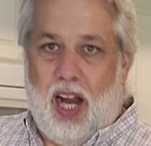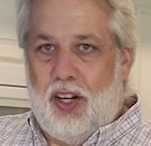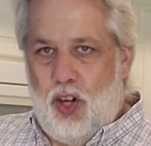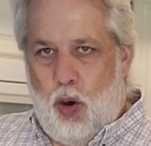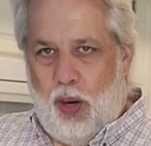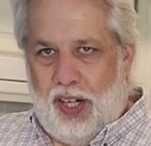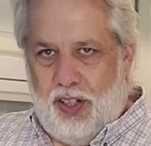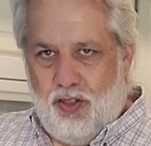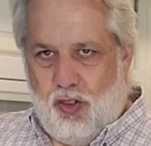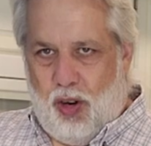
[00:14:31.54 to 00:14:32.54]
No, I
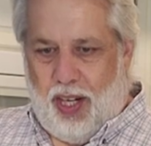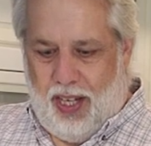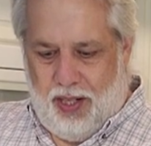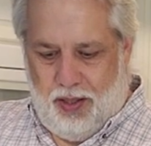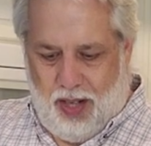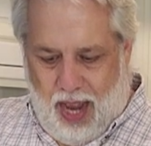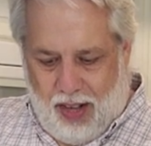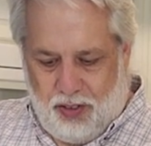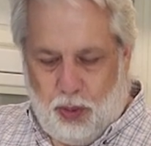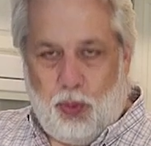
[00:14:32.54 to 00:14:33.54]
didn't drink it.
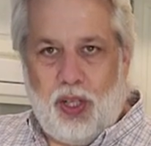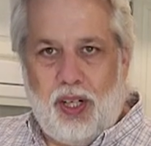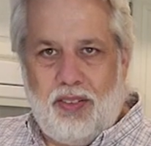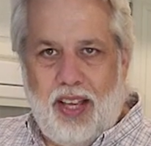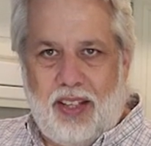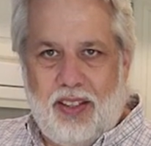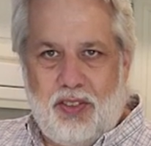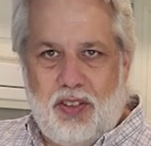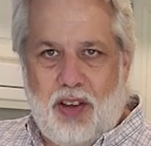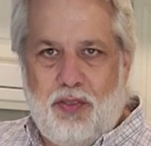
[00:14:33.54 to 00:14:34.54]
And so we're gonna take this
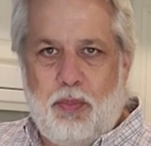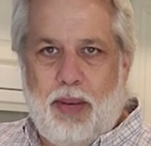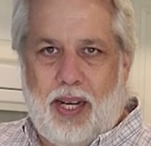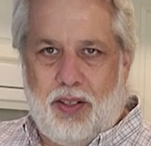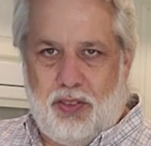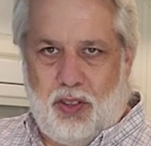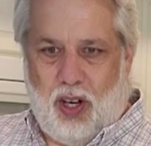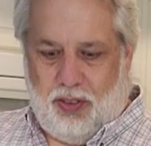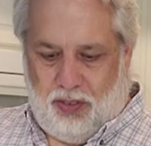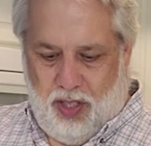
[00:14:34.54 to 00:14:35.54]
stuff and make a
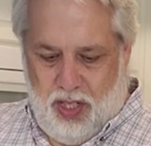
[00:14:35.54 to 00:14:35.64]
sauce.